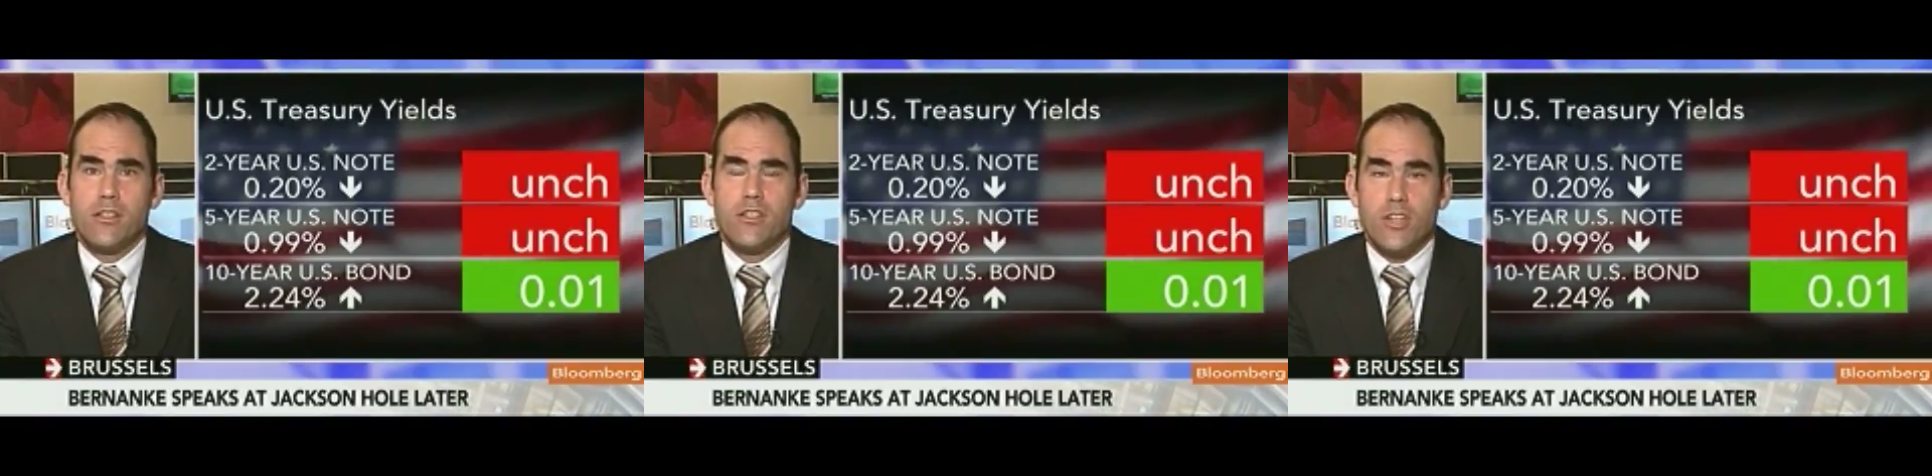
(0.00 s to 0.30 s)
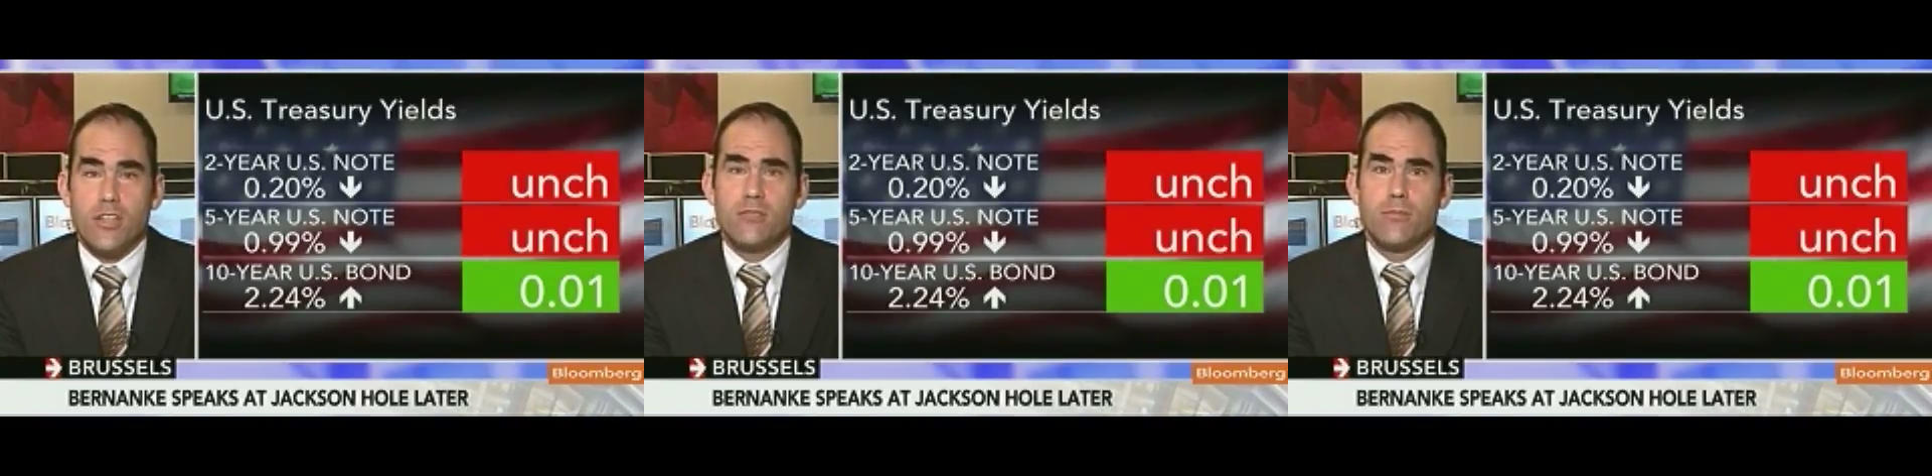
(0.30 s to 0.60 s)

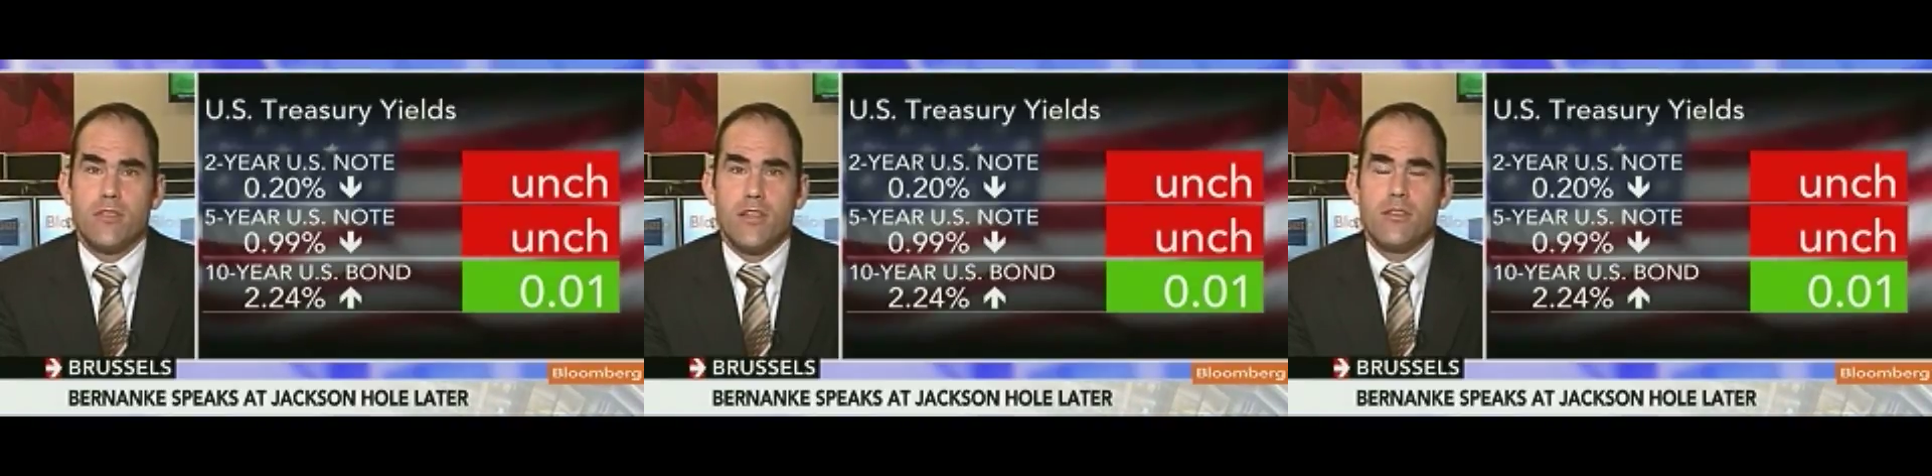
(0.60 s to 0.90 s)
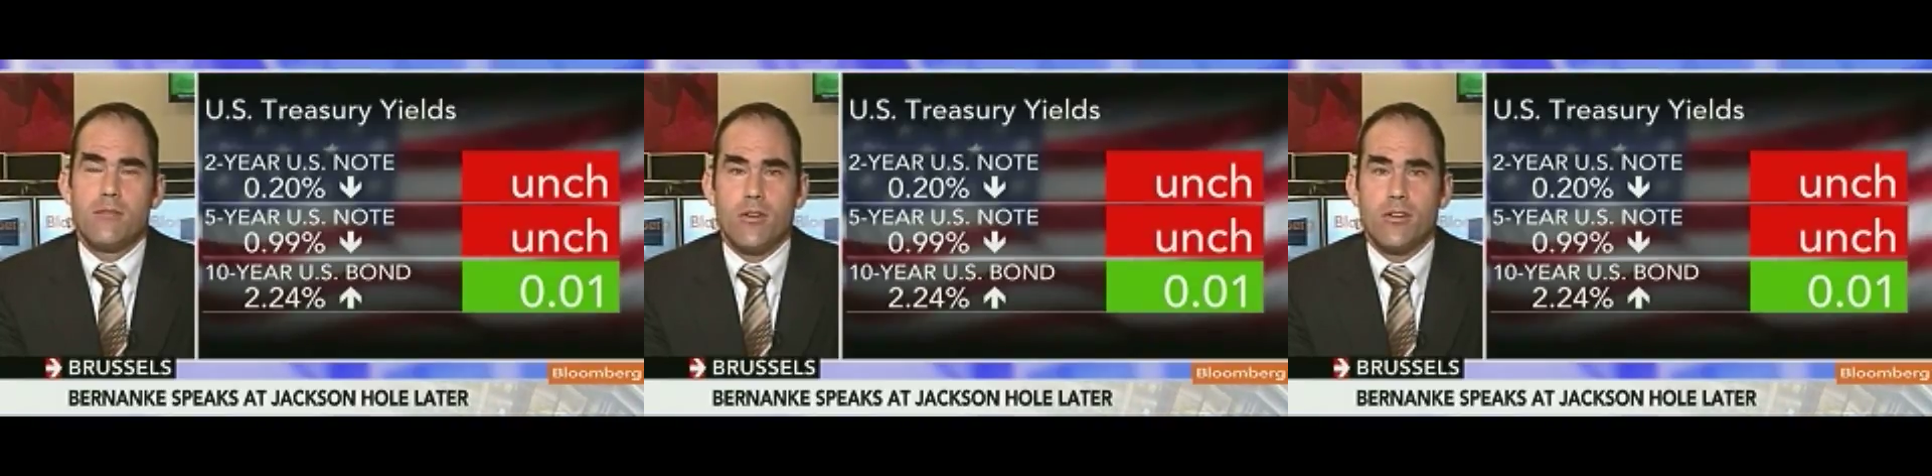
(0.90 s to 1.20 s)
adjustment that
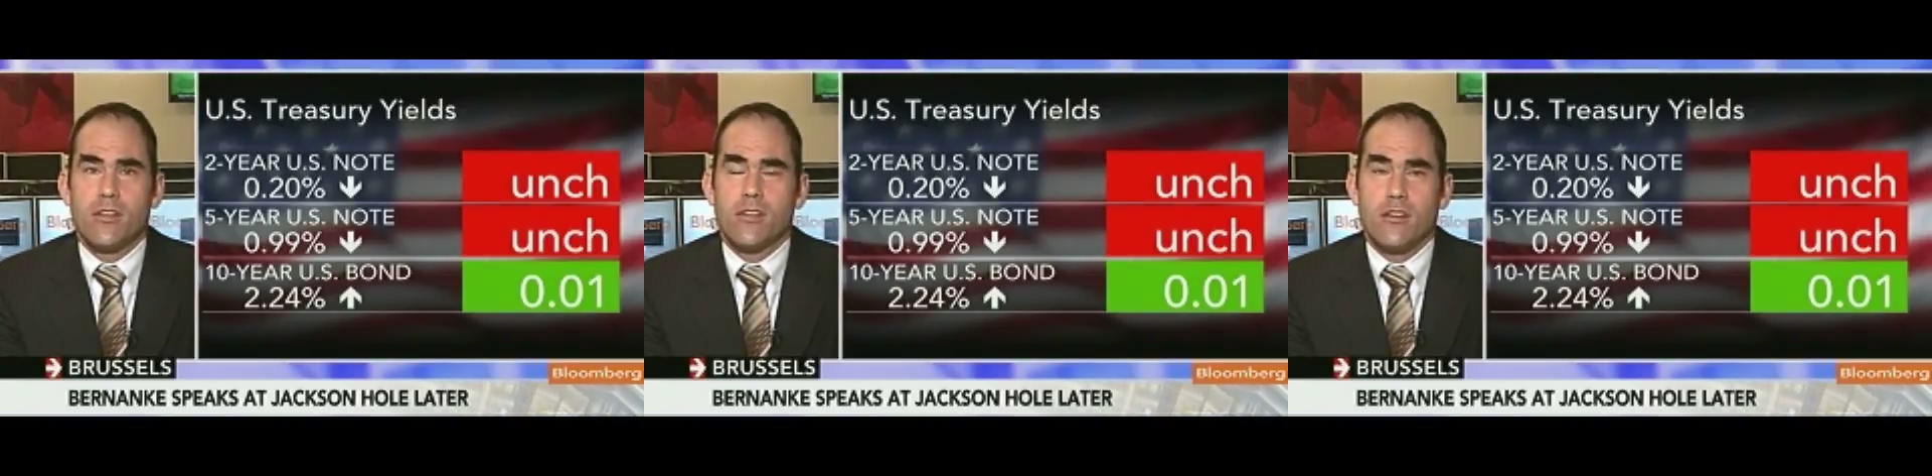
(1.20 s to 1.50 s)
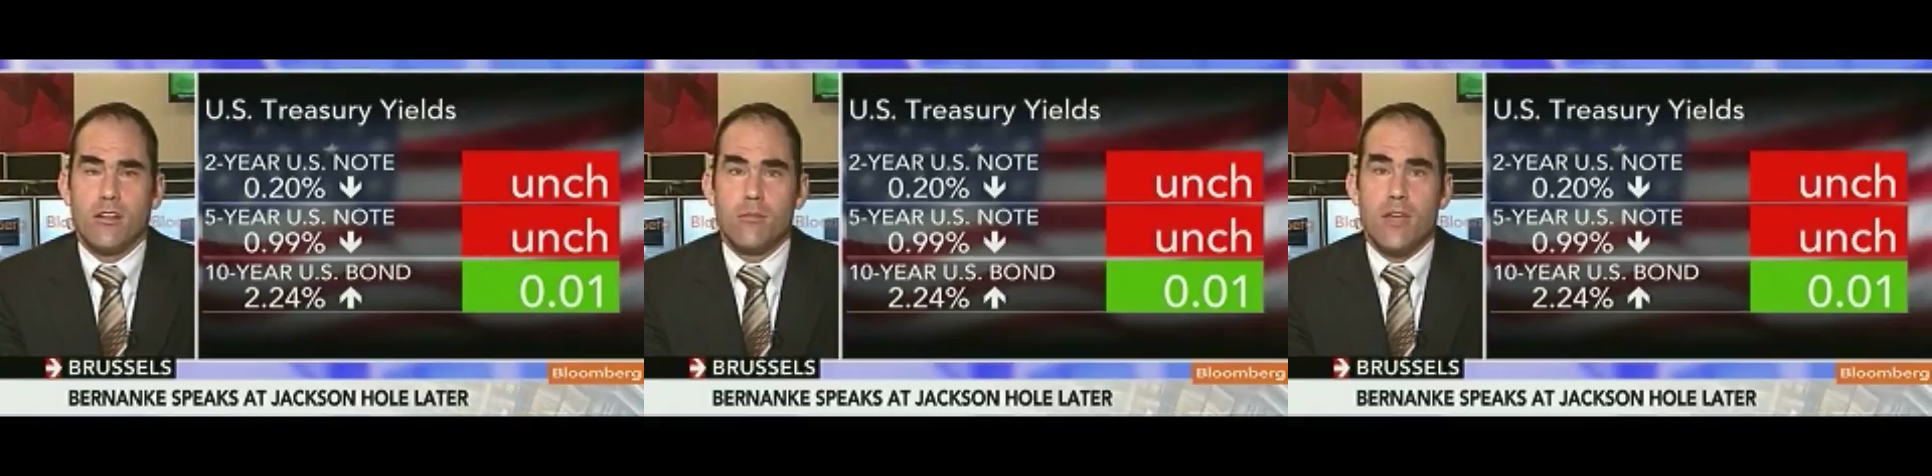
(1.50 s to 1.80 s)
the American
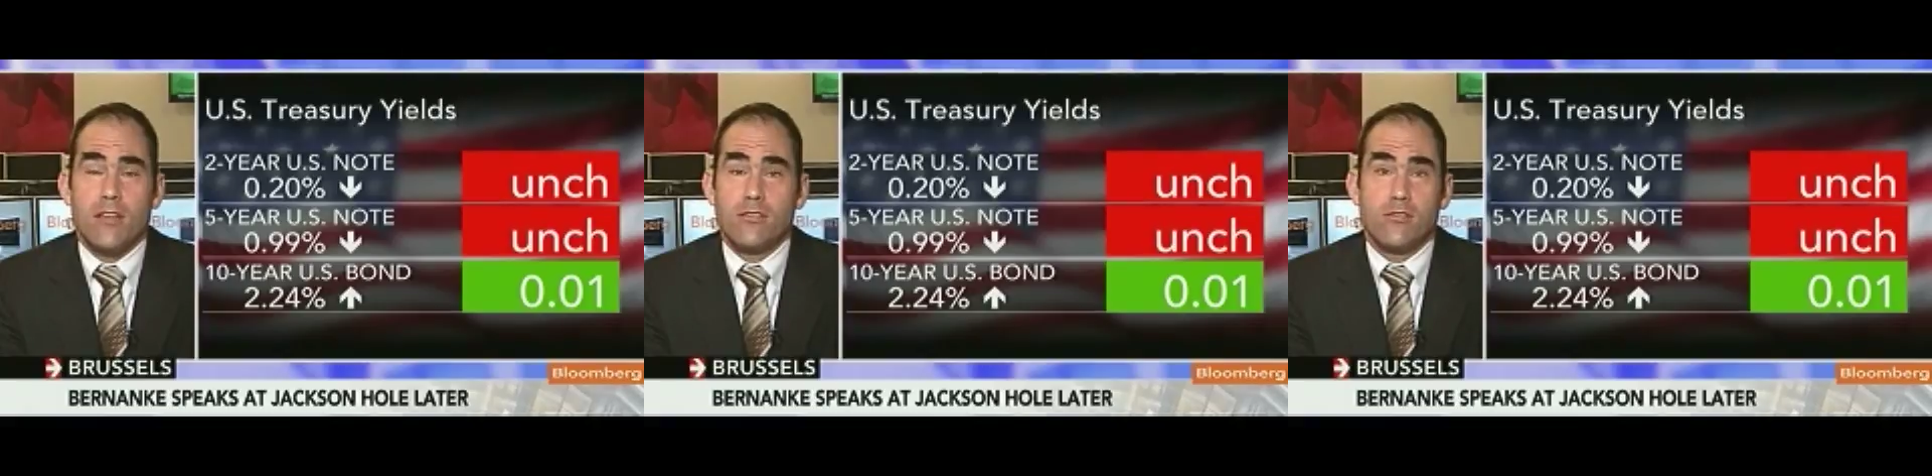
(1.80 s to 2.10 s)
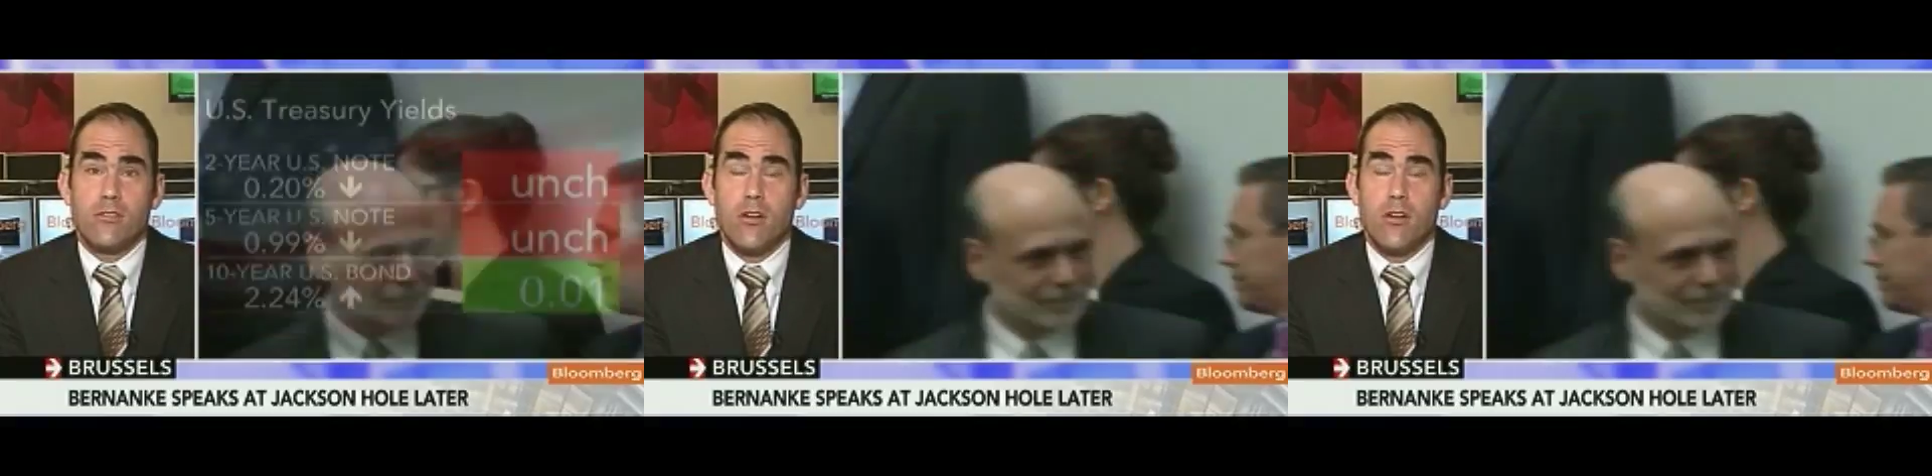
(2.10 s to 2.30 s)
economy has to